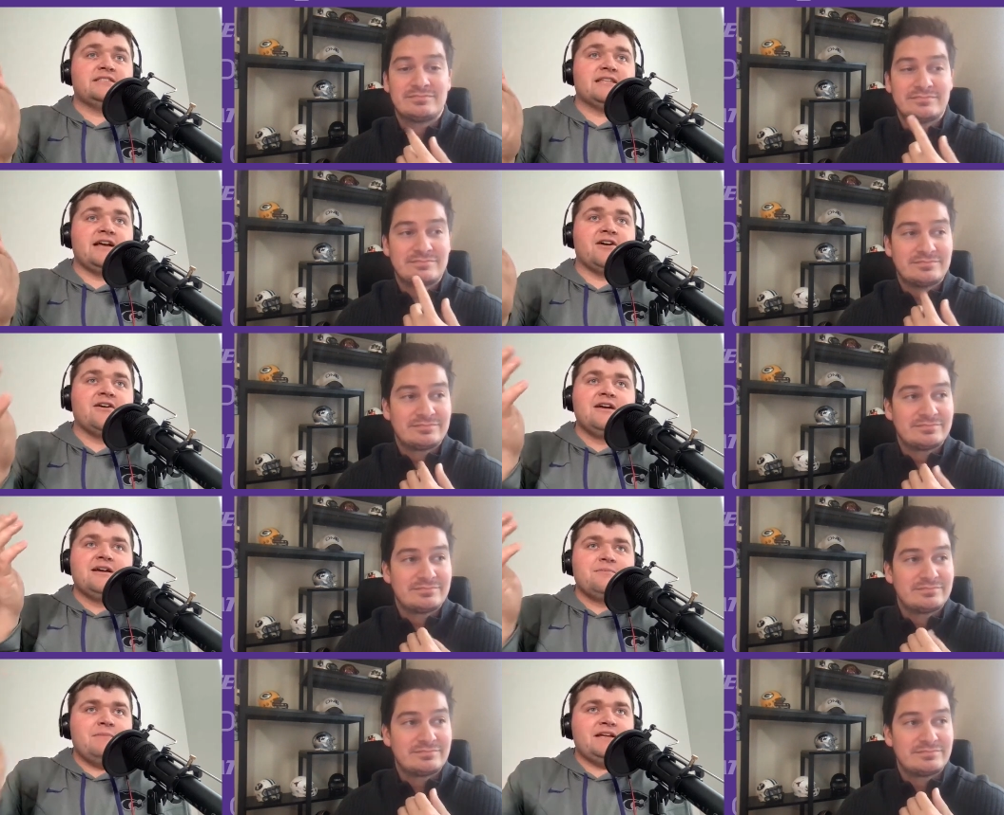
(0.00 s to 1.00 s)
Speaker 1: is there,
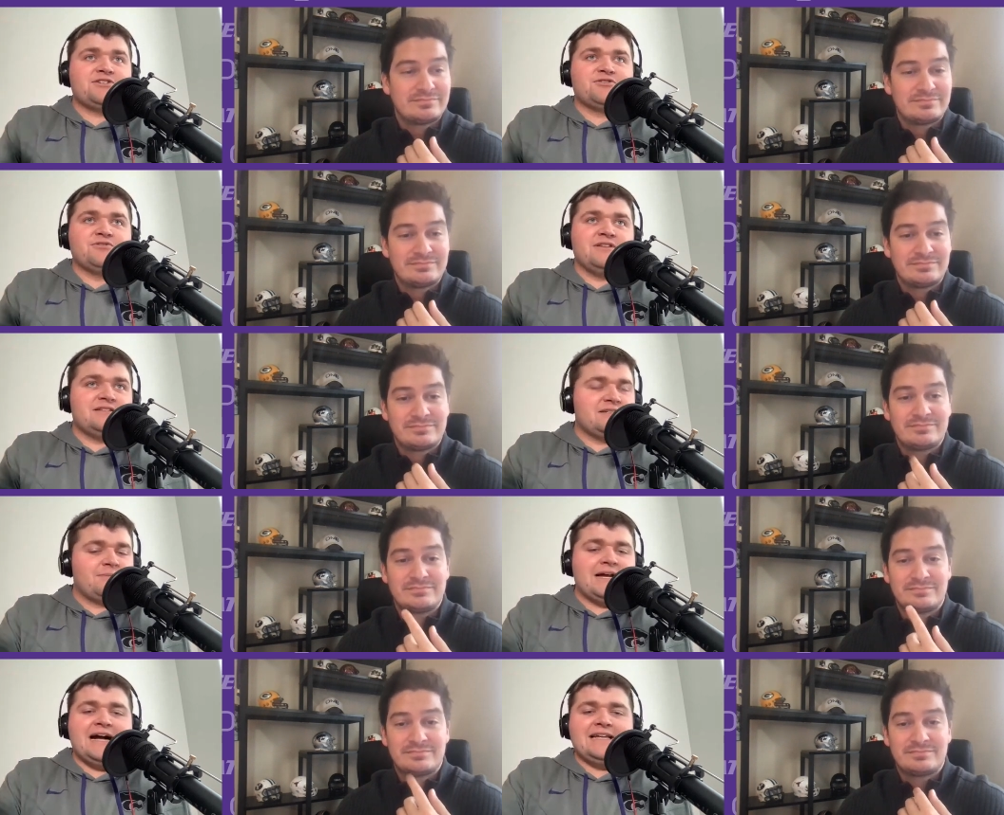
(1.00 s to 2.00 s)
make sure that some
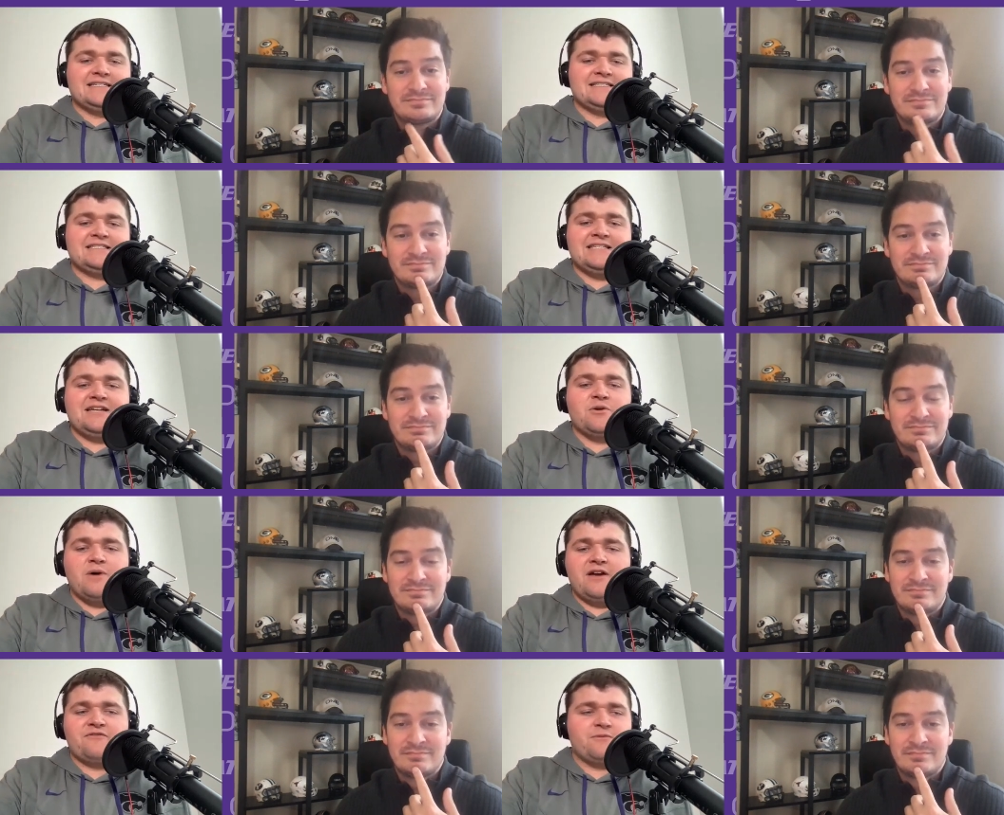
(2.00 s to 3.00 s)
guy doesn't sneak
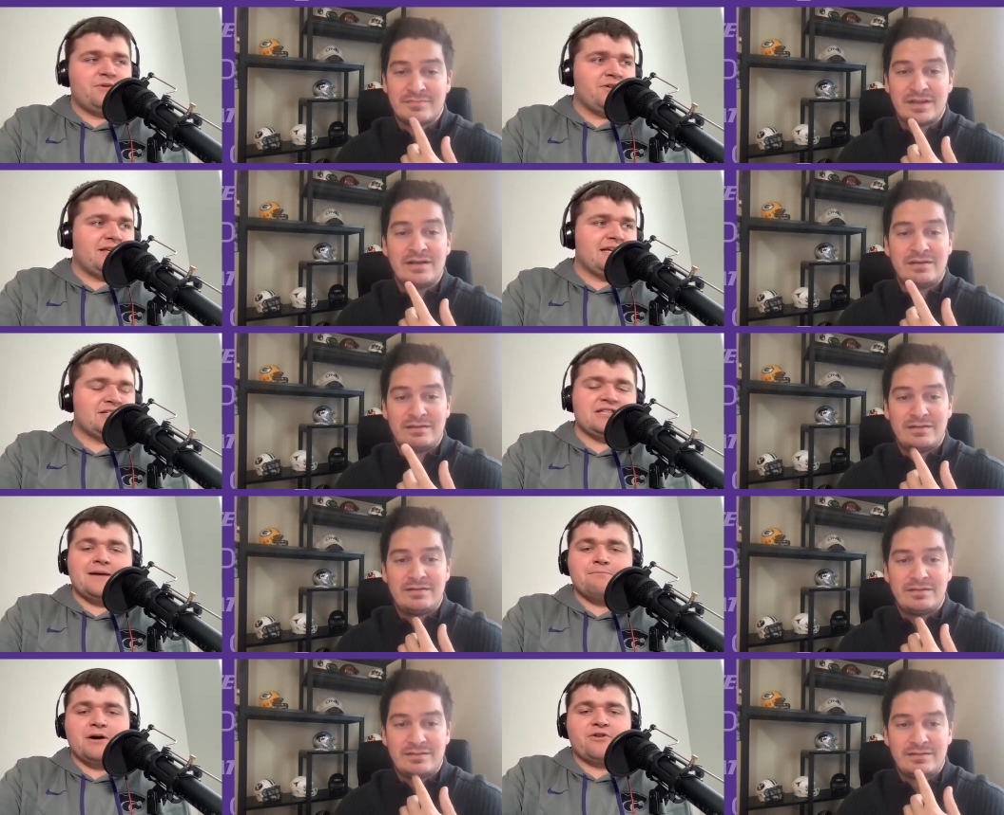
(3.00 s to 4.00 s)
away from you to catch
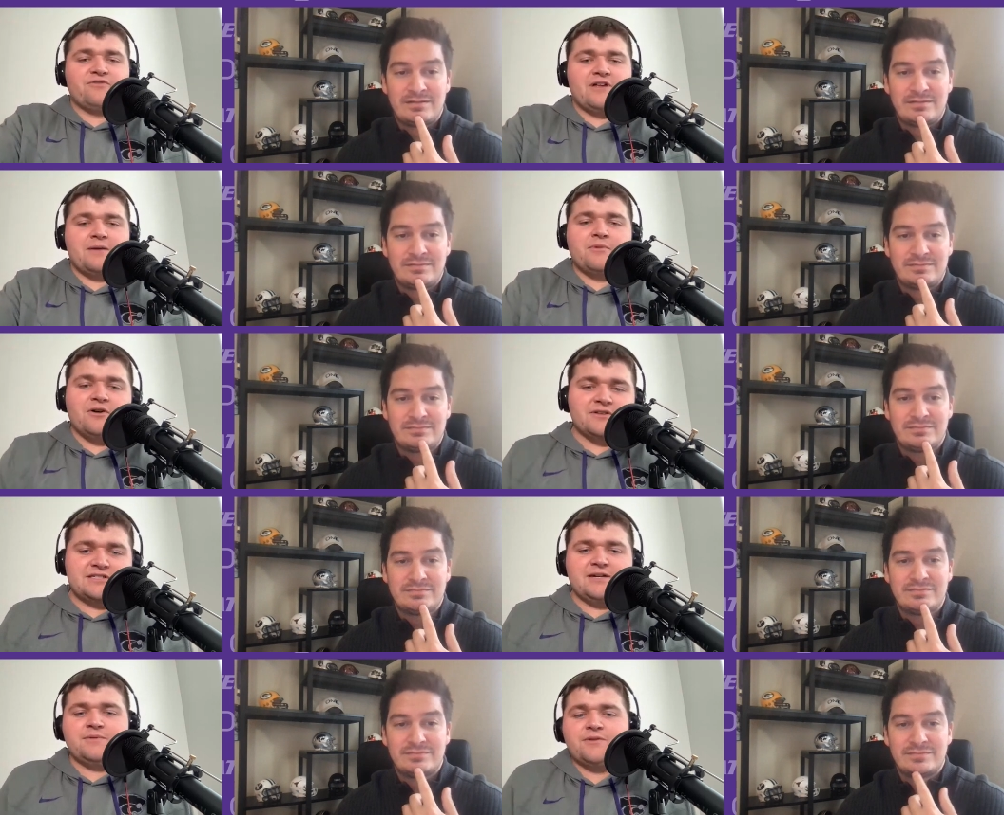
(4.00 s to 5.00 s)
that butterfly ball that's
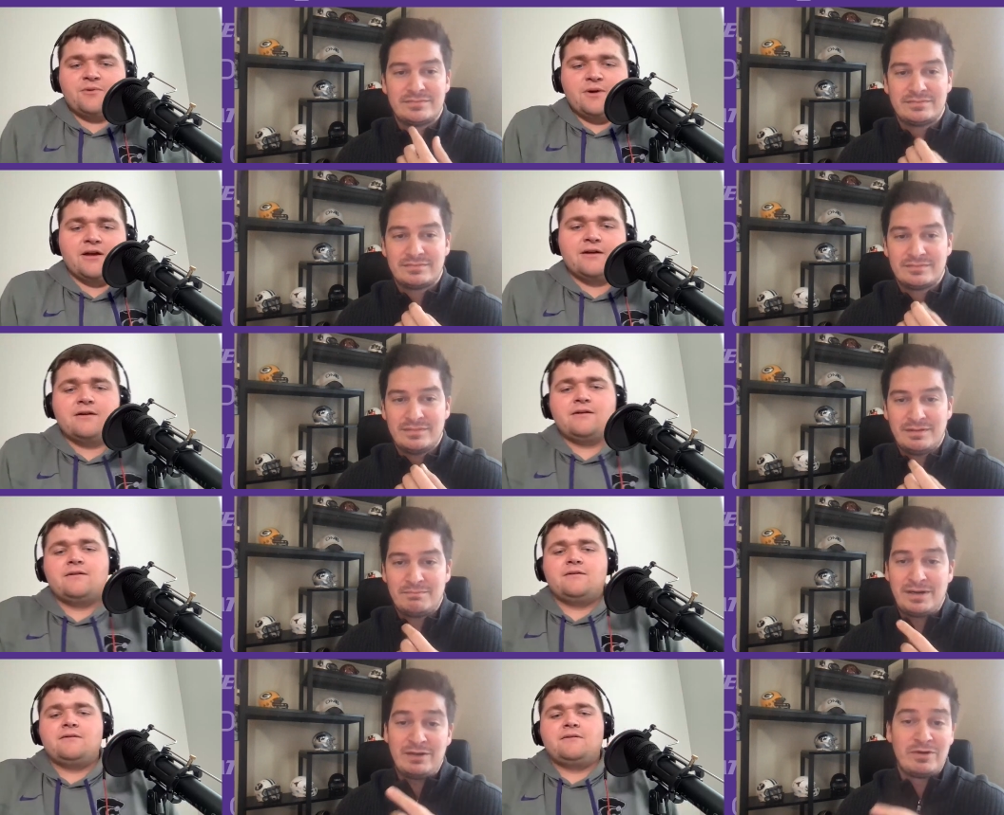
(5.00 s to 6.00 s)
coming their way.
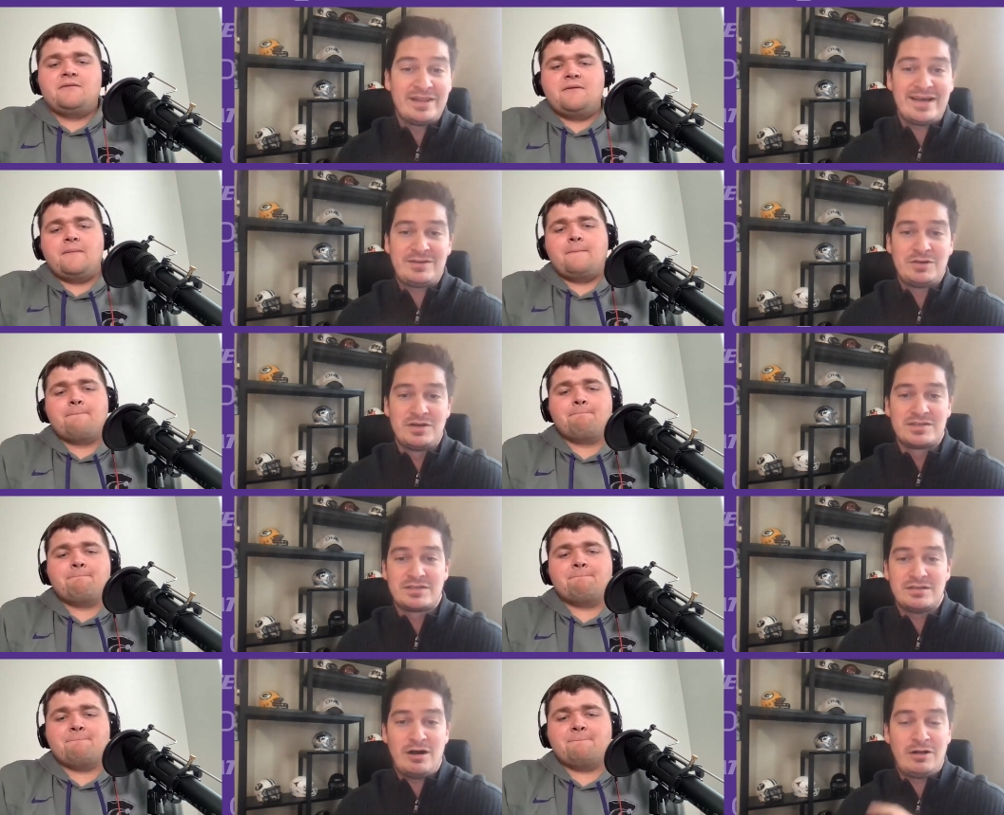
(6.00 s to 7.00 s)
Speaker 2: By the way, that dude is
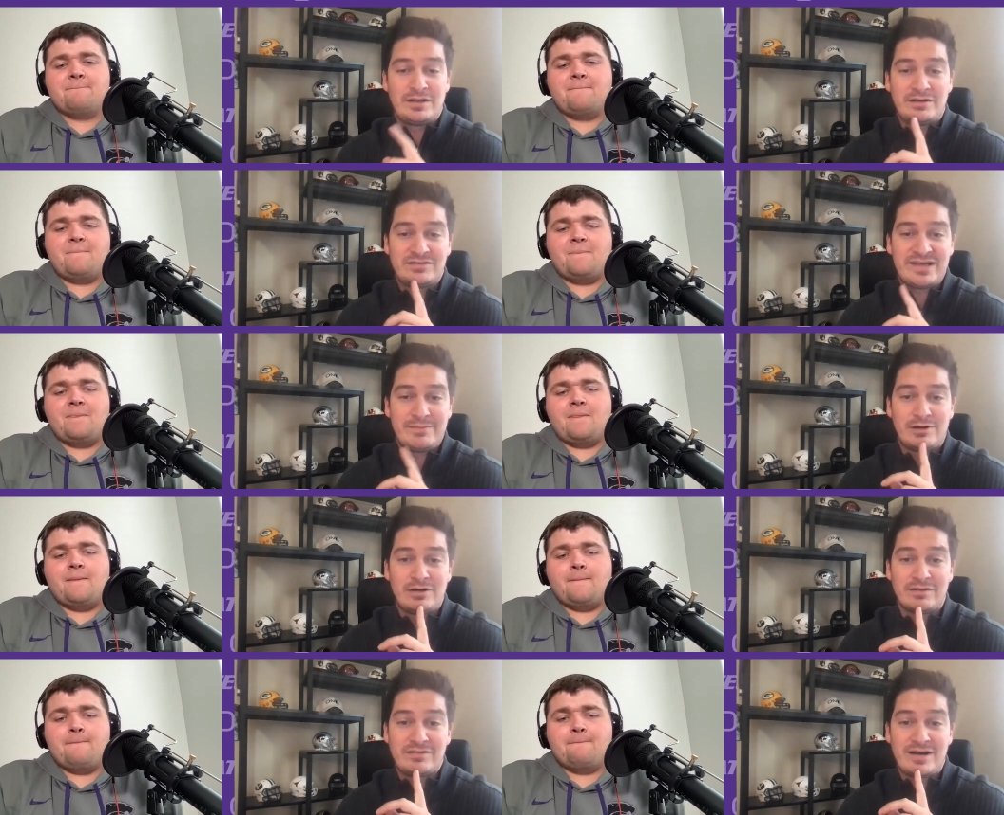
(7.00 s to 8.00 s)
all entertainment
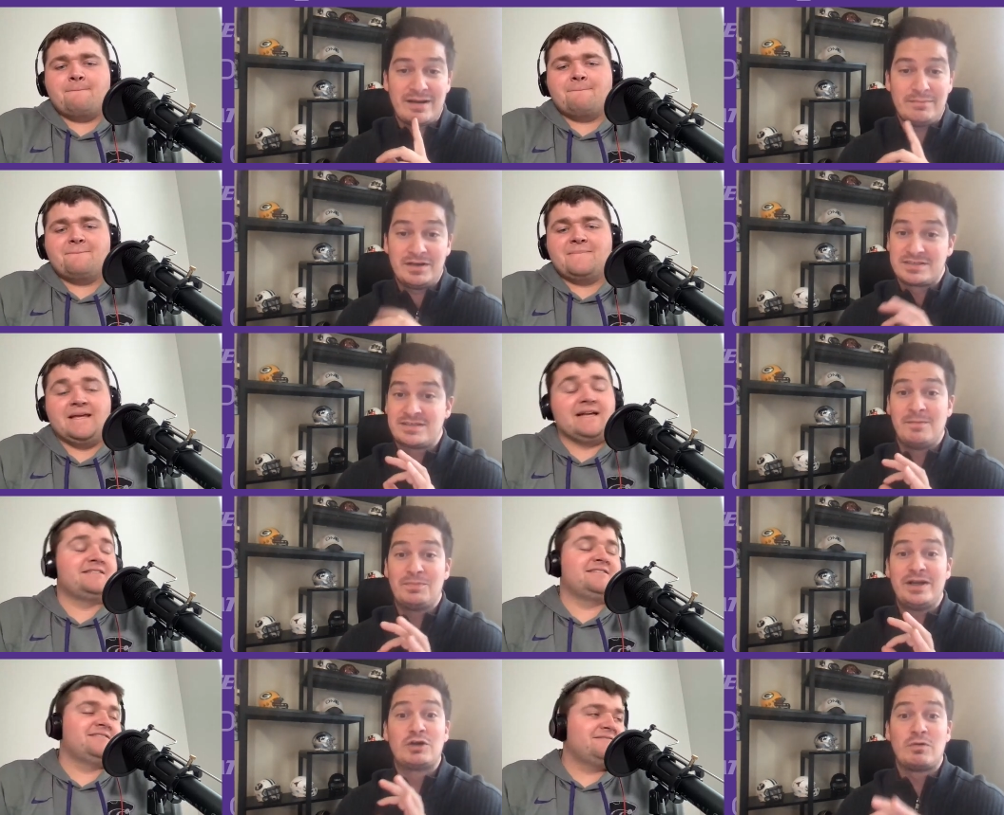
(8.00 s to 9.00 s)
all the time because yes.
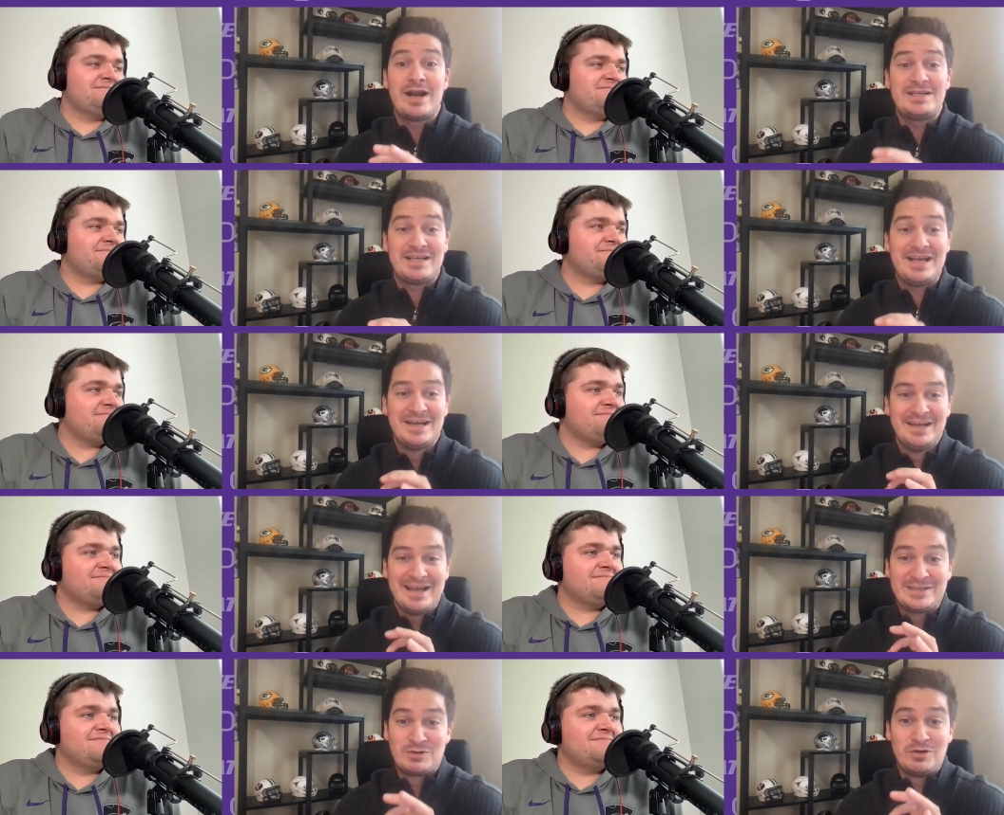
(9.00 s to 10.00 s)
something crazy
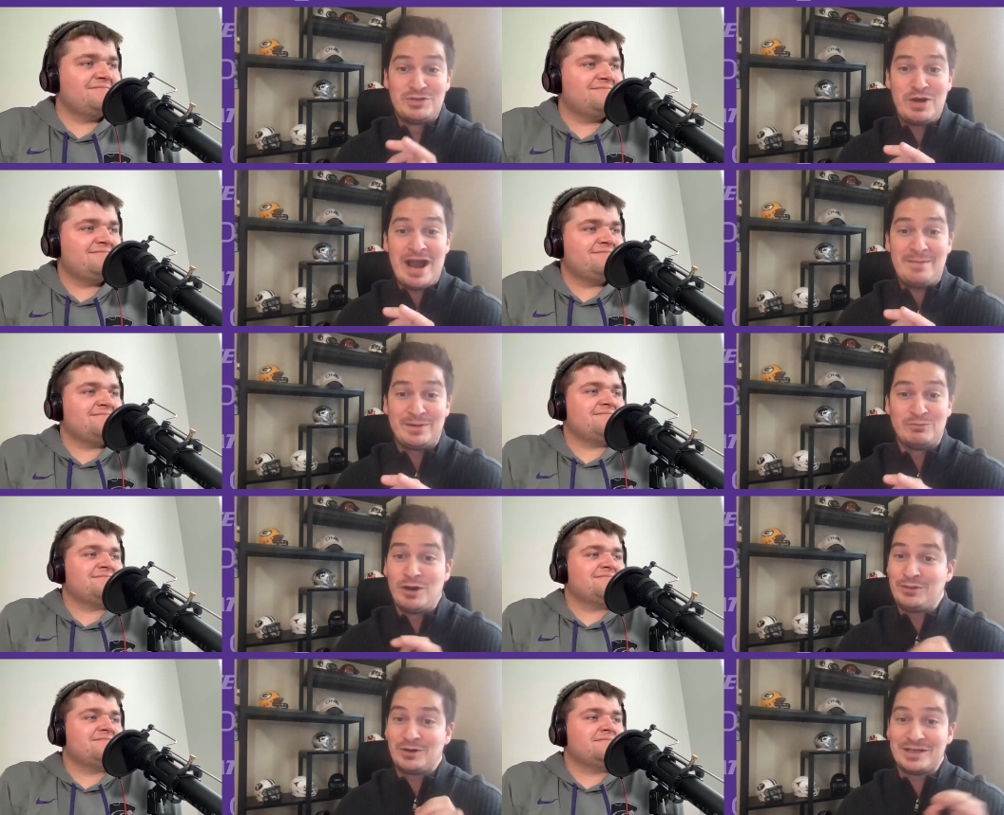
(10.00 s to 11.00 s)
is going to happen.
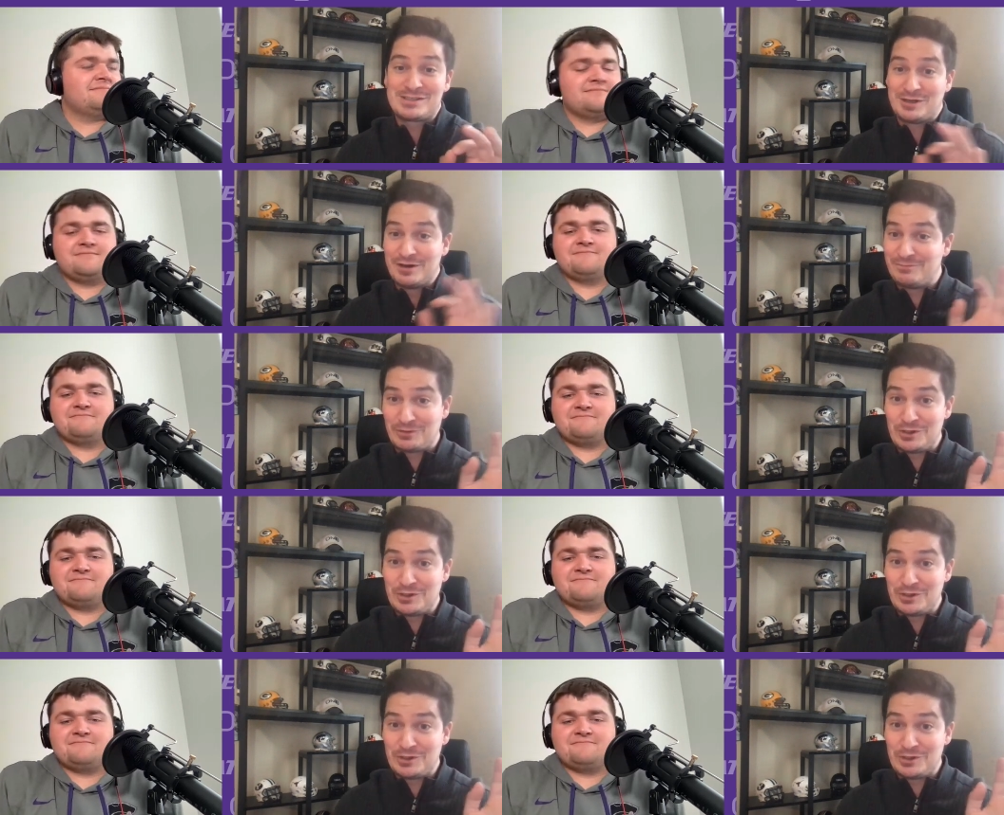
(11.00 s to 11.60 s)
Whether it's good for